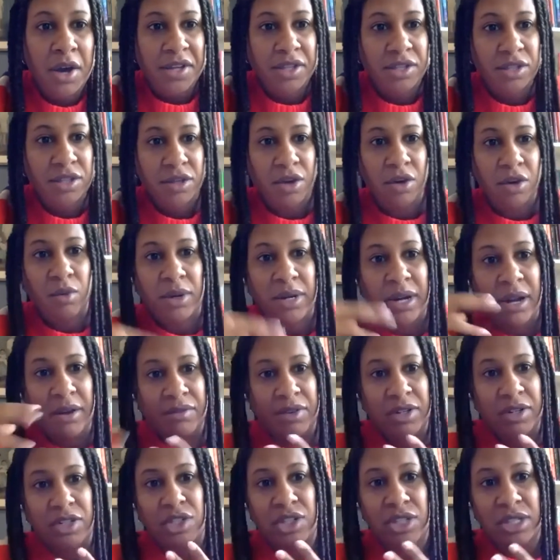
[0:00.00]
So
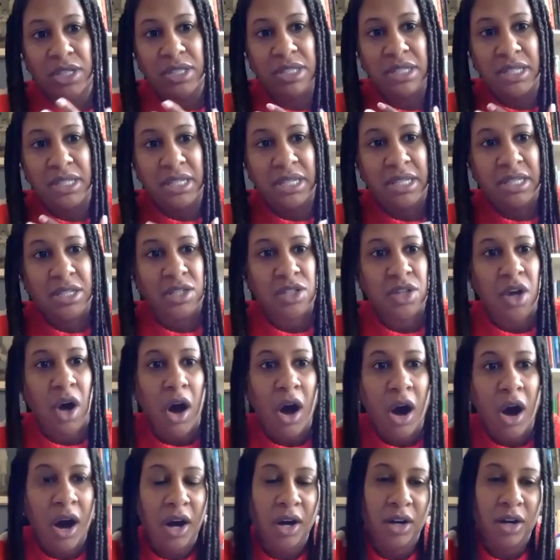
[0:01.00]
whenever she sees
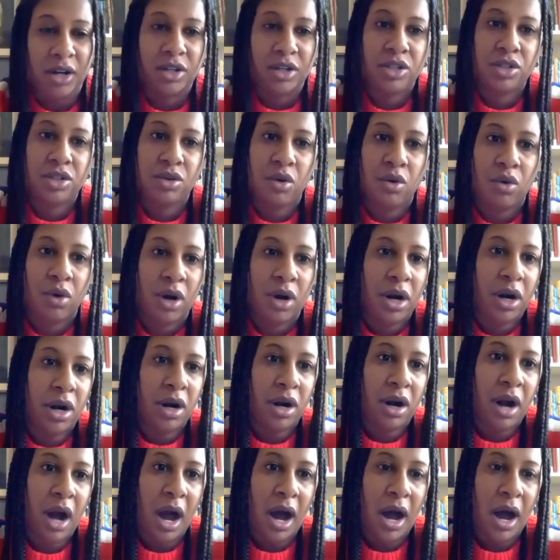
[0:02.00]
hawks,
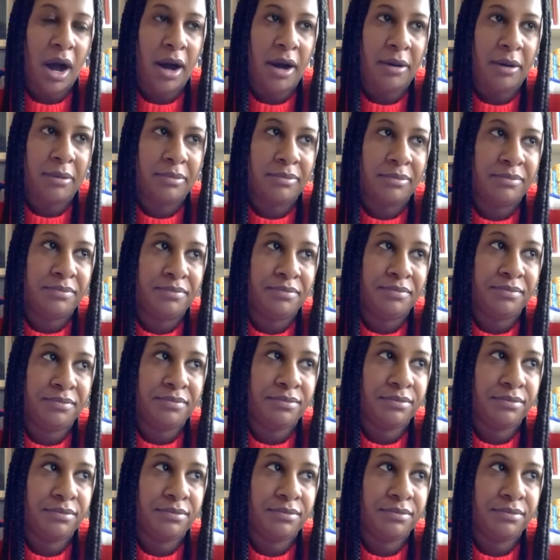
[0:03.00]
or I